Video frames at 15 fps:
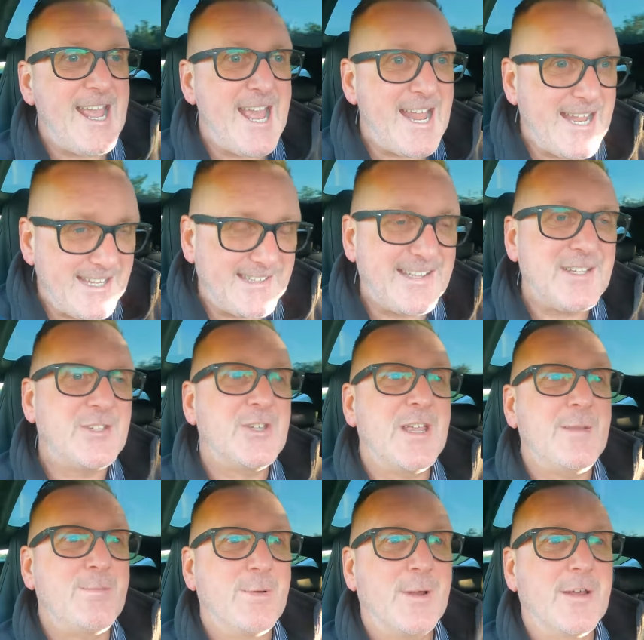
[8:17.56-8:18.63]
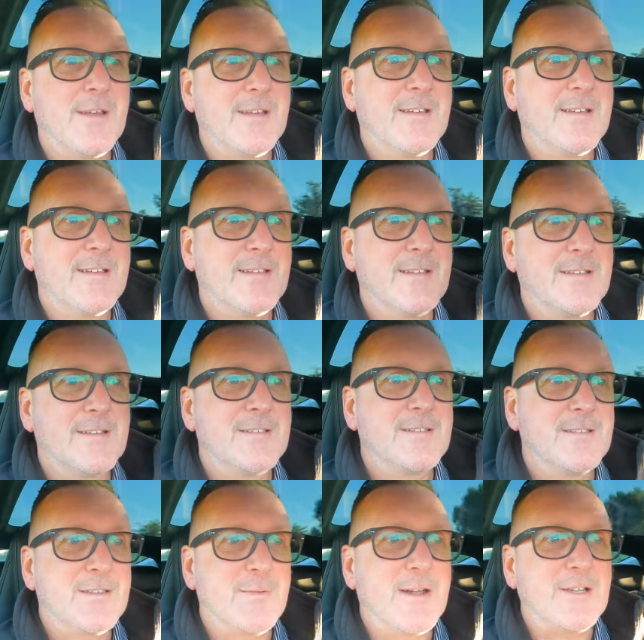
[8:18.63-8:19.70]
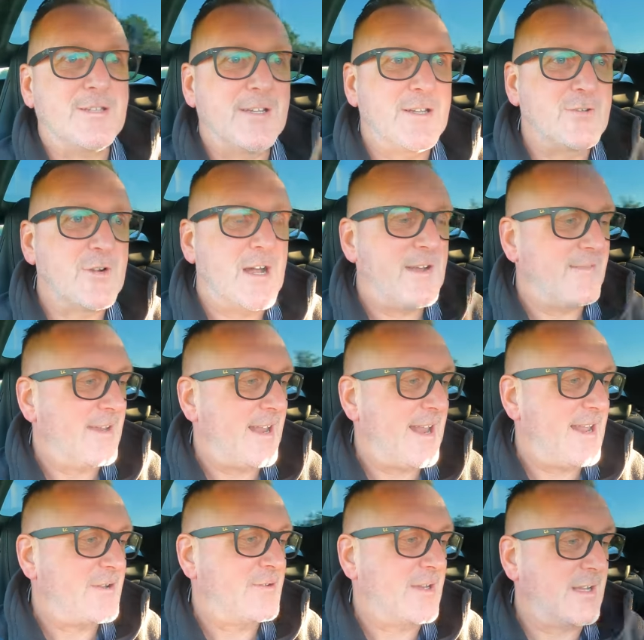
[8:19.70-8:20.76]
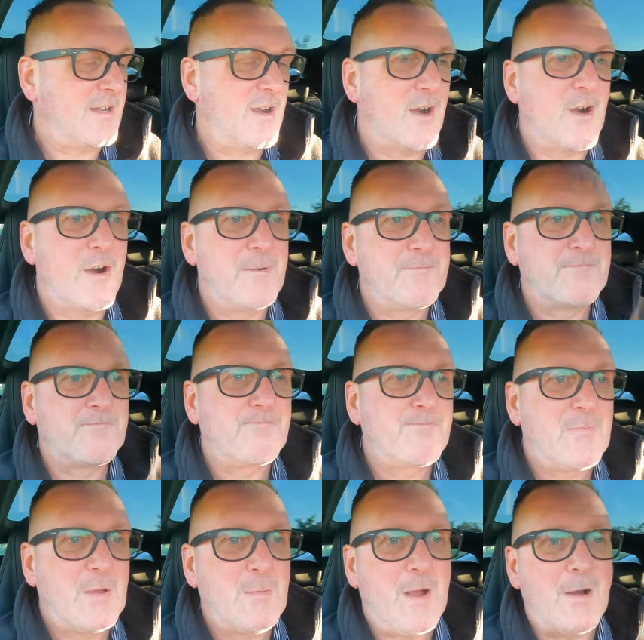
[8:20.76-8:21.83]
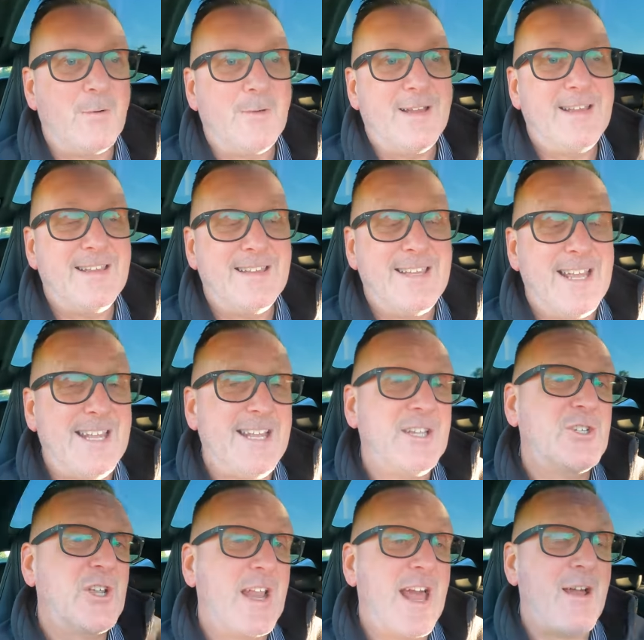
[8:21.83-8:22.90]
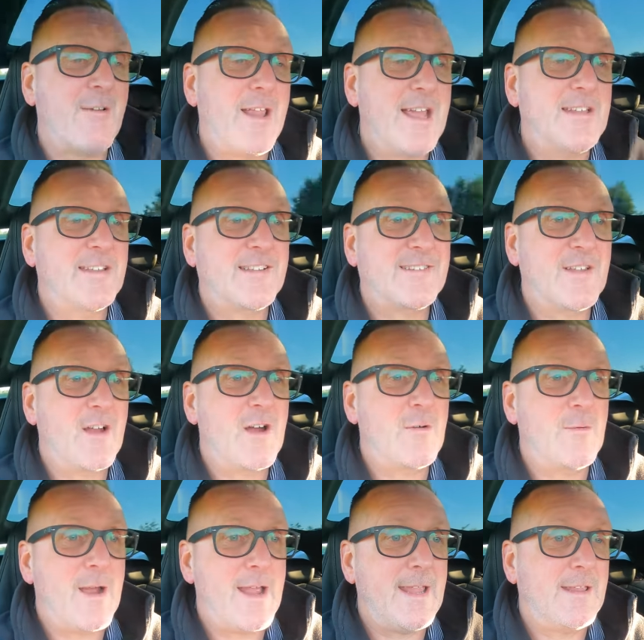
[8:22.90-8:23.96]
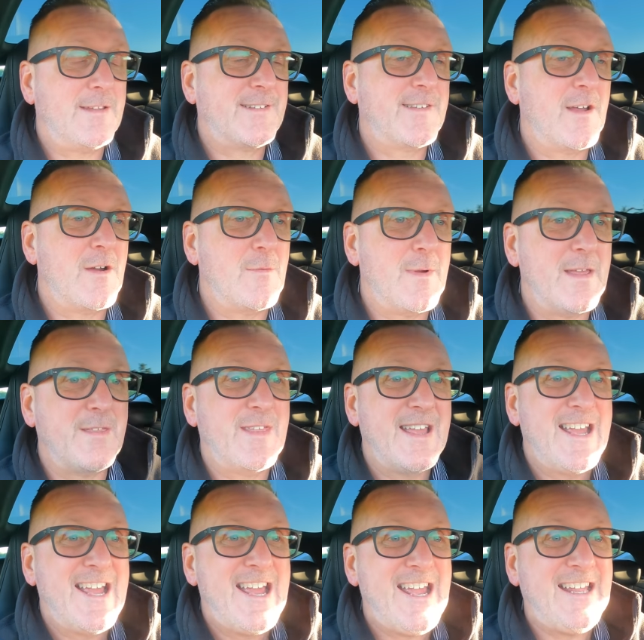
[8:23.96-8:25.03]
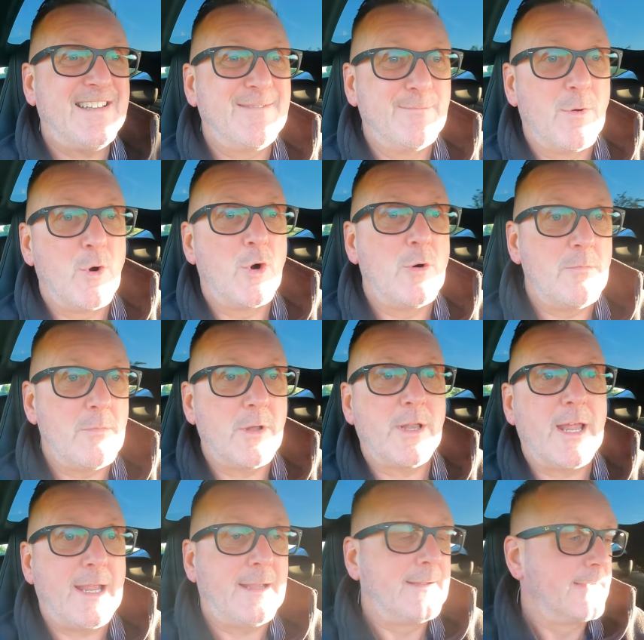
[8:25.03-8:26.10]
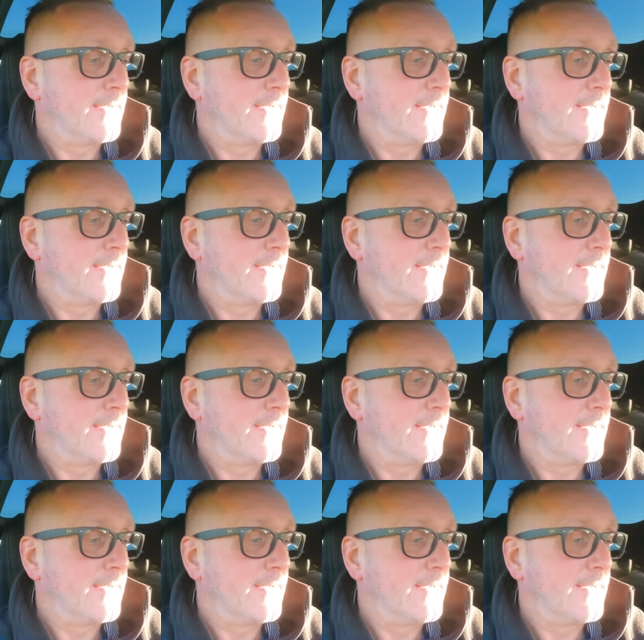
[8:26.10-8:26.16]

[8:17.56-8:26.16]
And is it cheaper to actually drive an electric car? Well, the initial outlay to start with is more money.